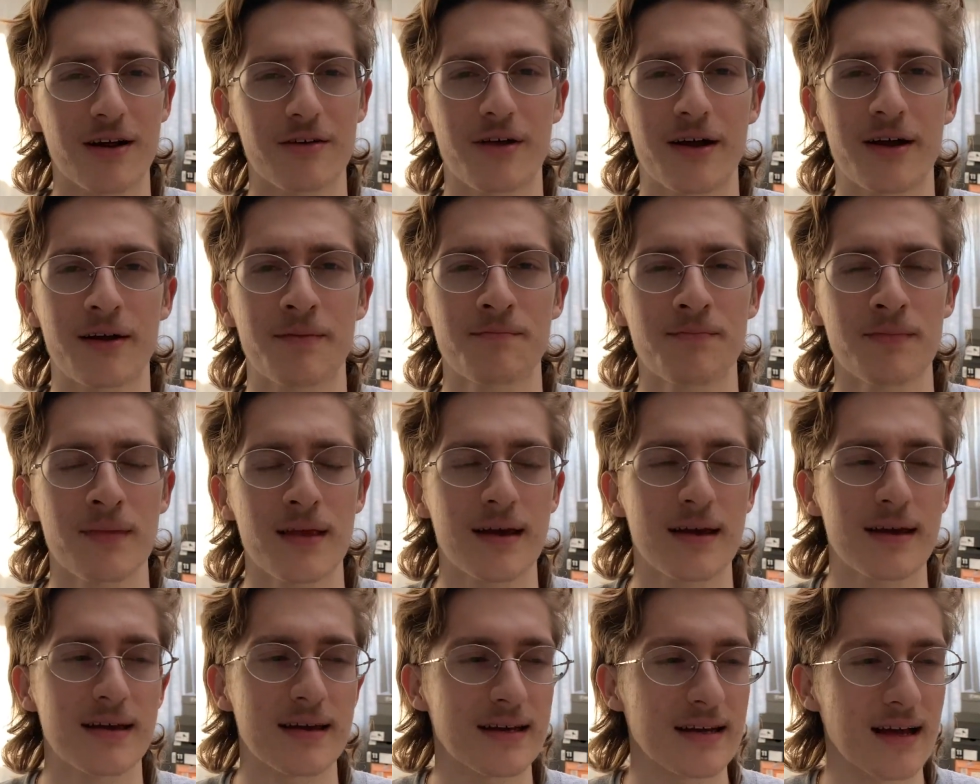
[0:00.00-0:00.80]
Like,
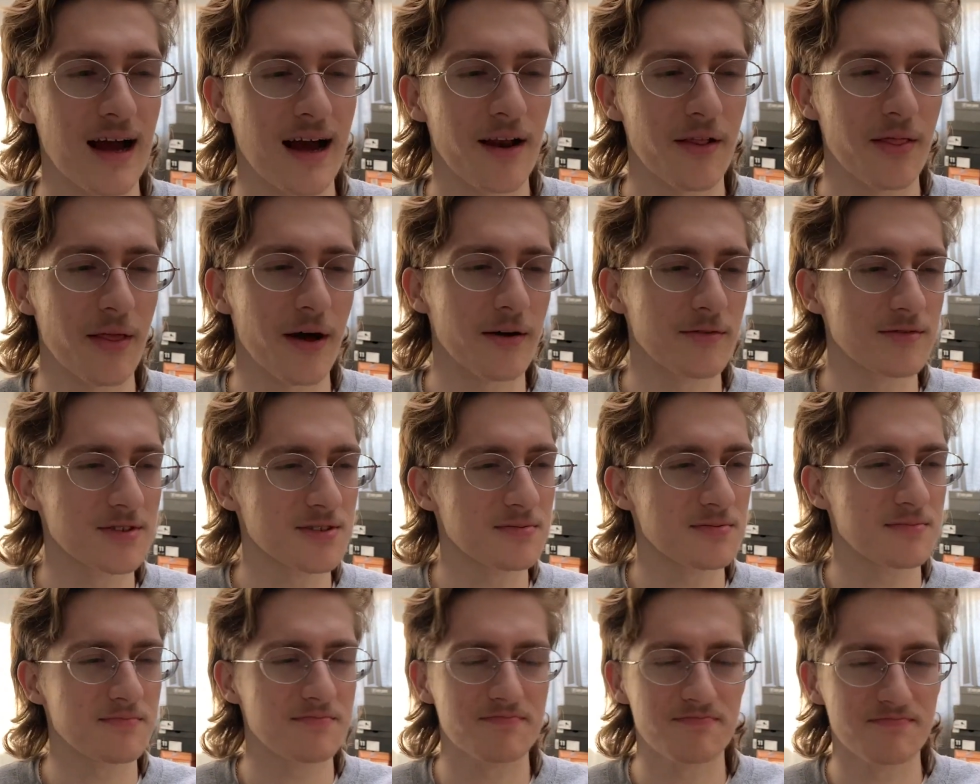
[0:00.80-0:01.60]
I don't know, it's
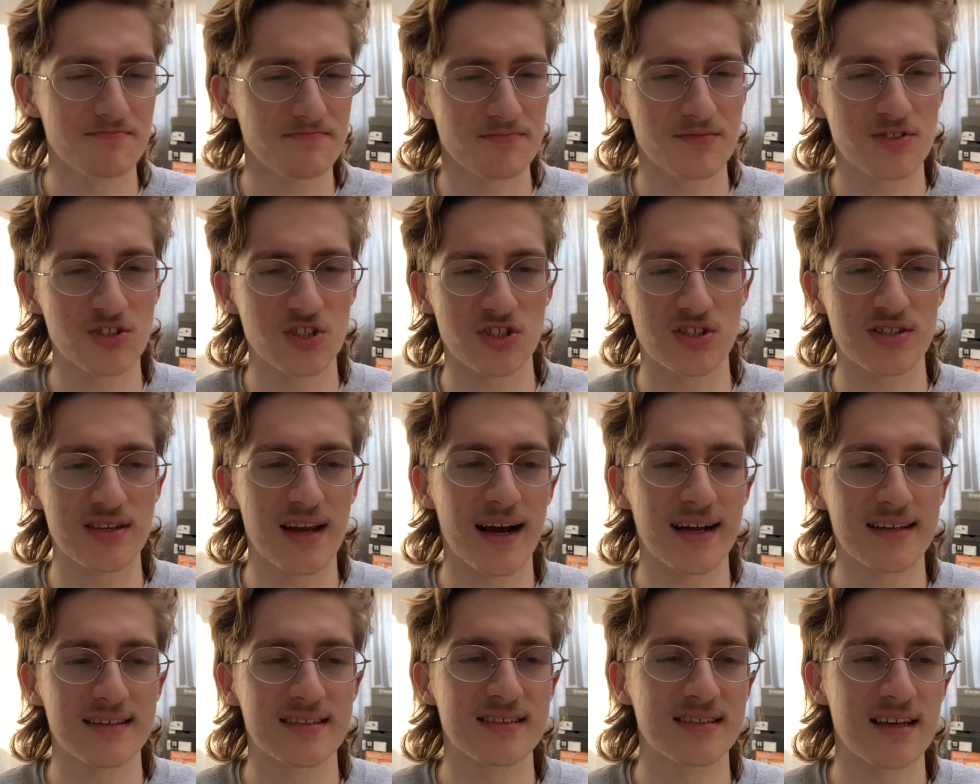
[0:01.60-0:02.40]
just
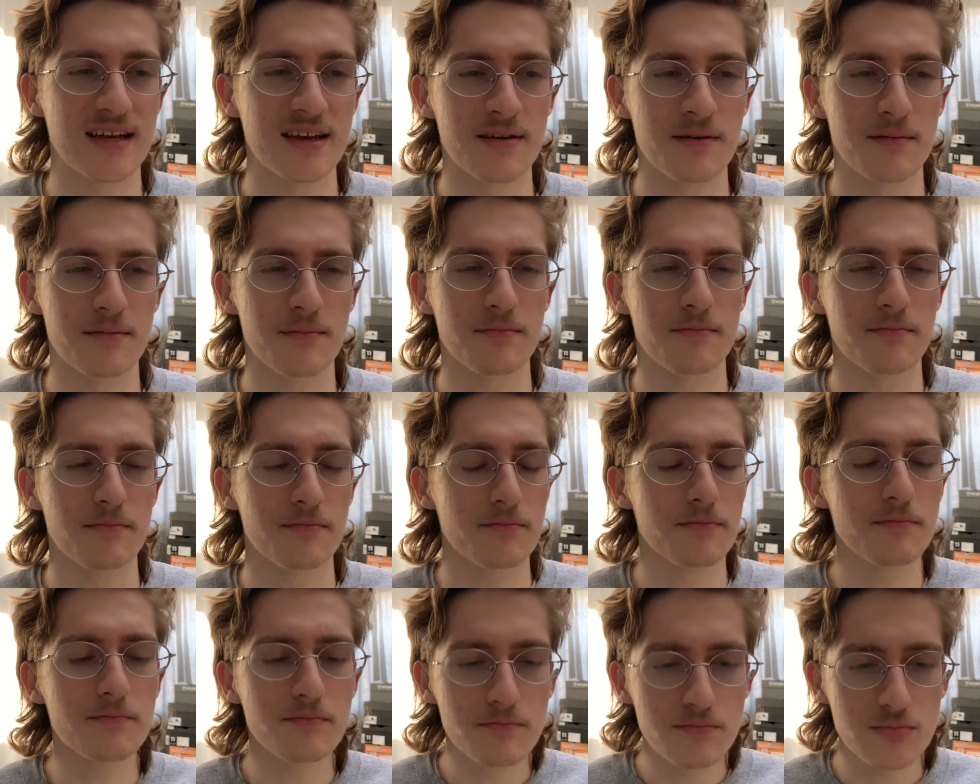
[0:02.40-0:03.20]
not sitting
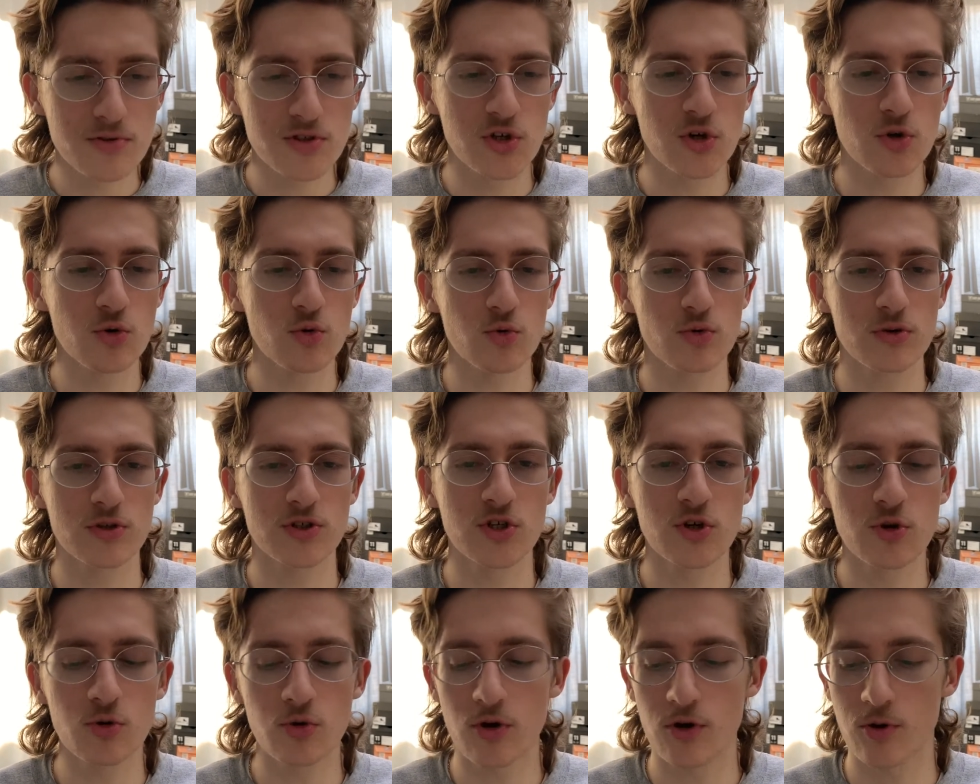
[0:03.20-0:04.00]
too
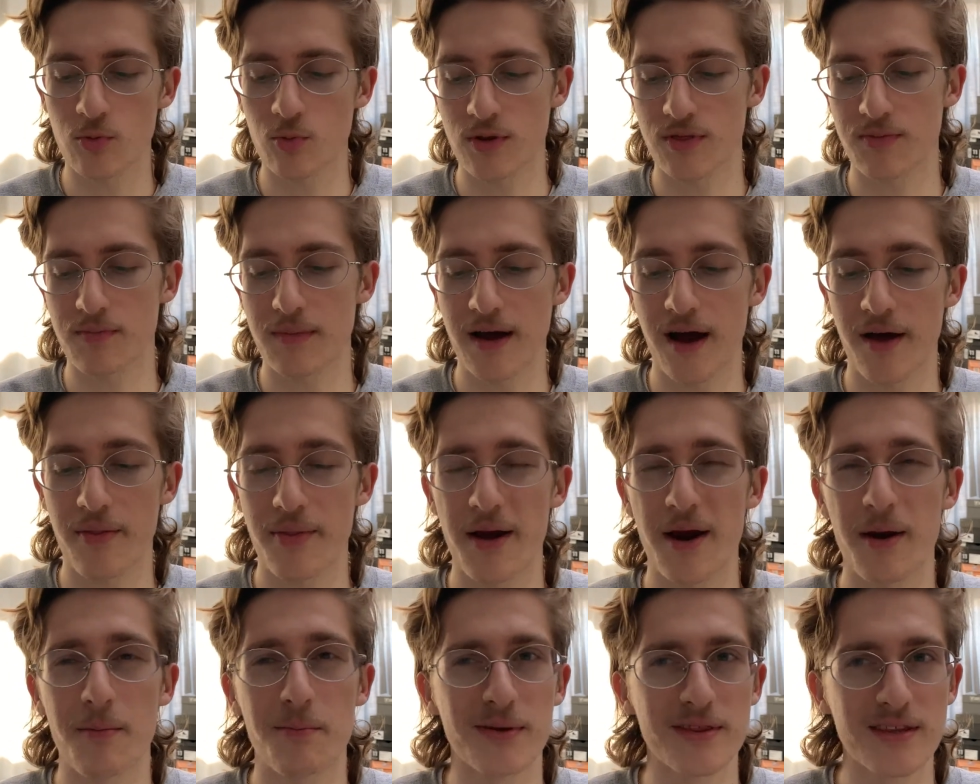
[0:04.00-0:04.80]
good with me on
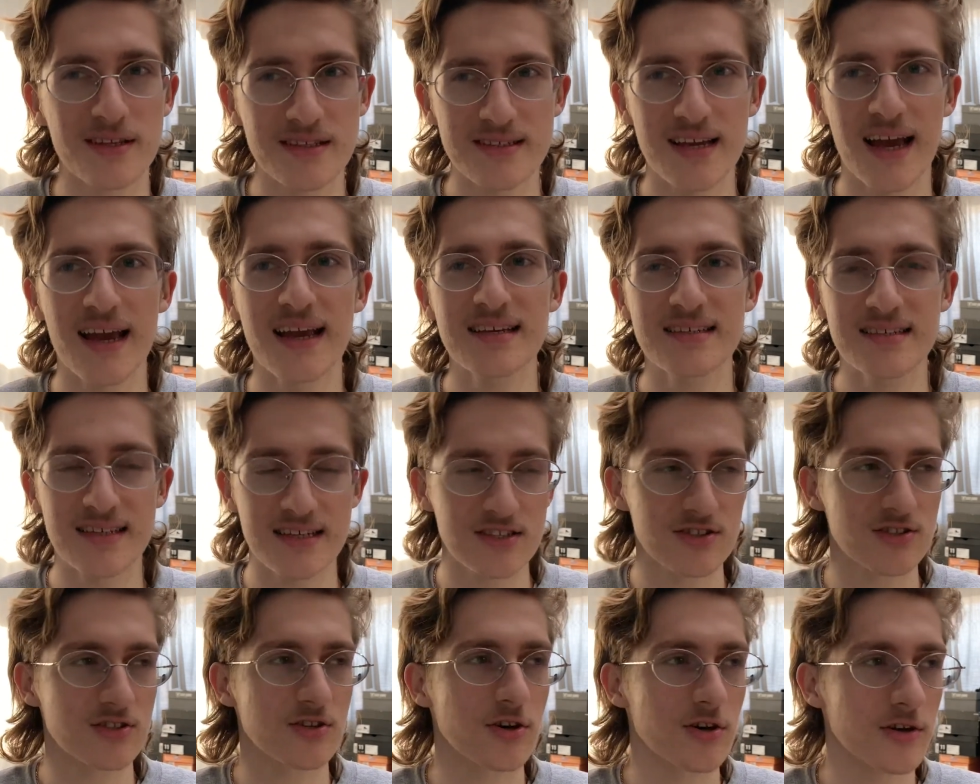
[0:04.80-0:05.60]
there, but the taste
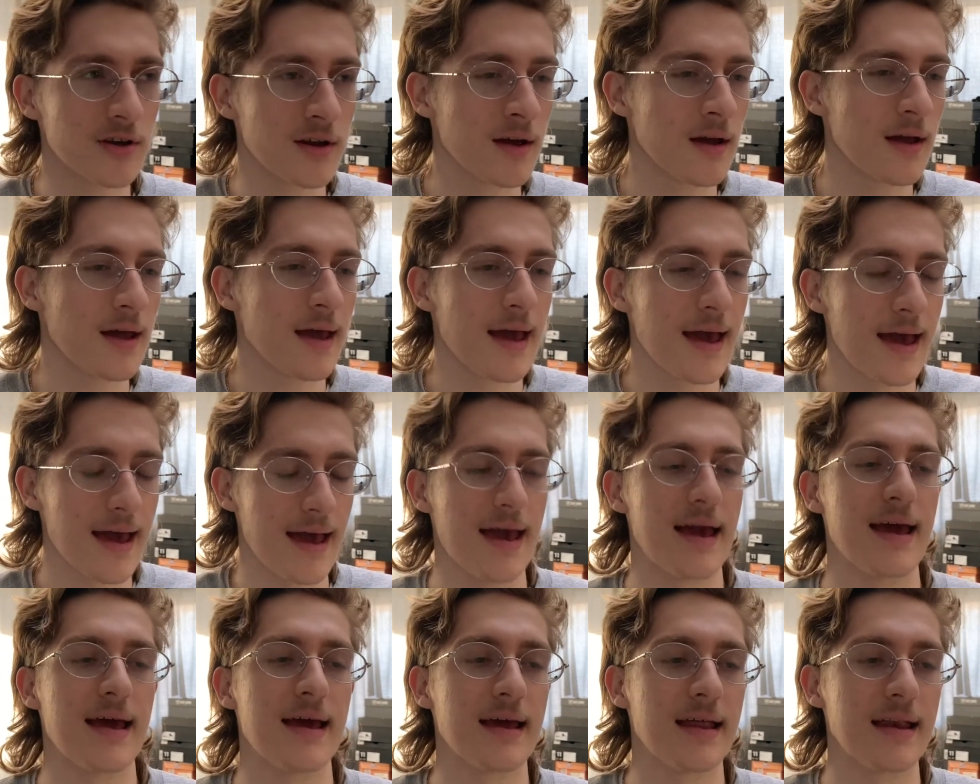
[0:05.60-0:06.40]
is good,
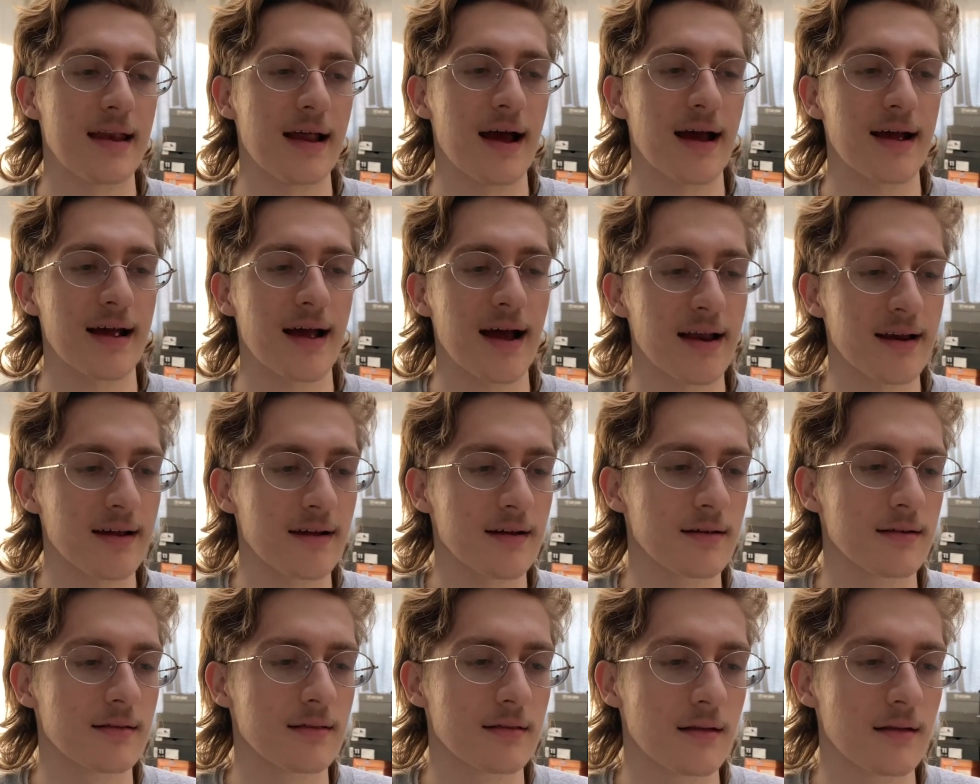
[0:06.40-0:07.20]
and I gotta